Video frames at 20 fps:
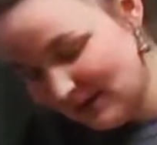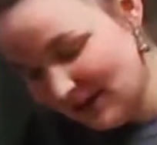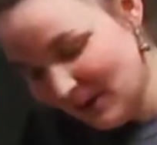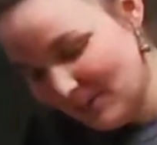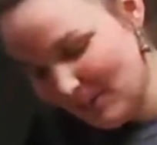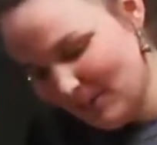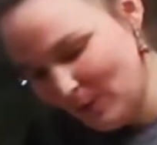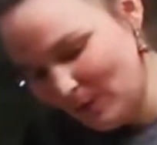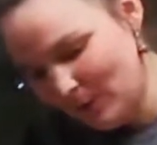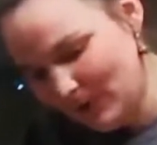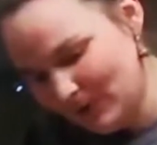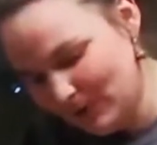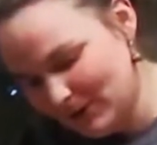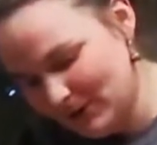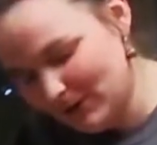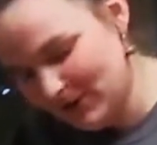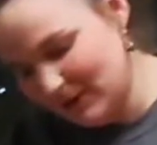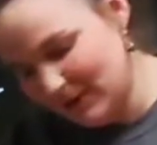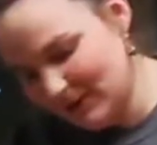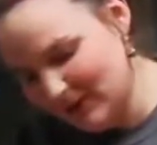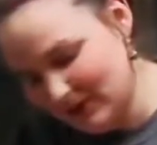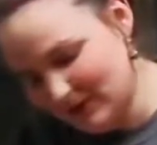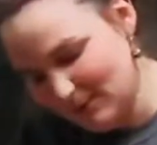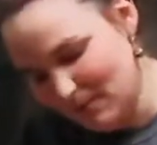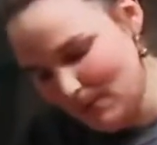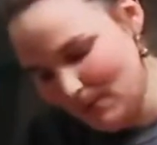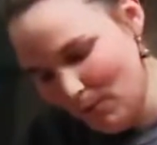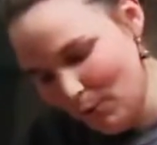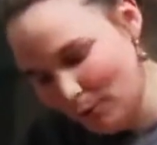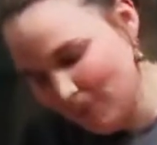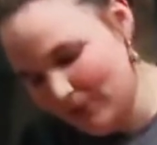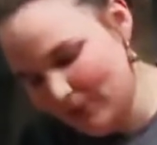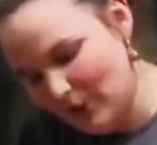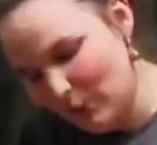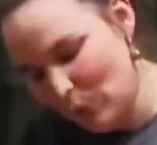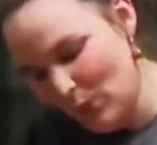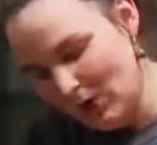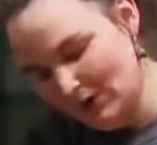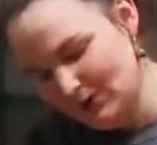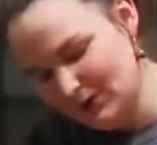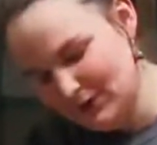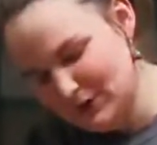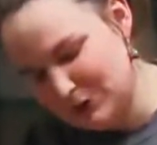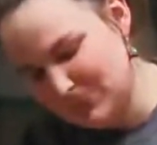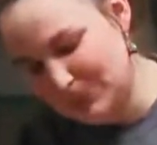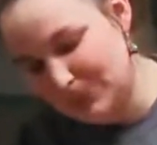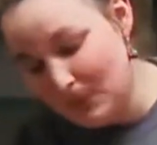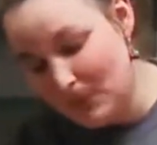up oatmeal cookies more than once.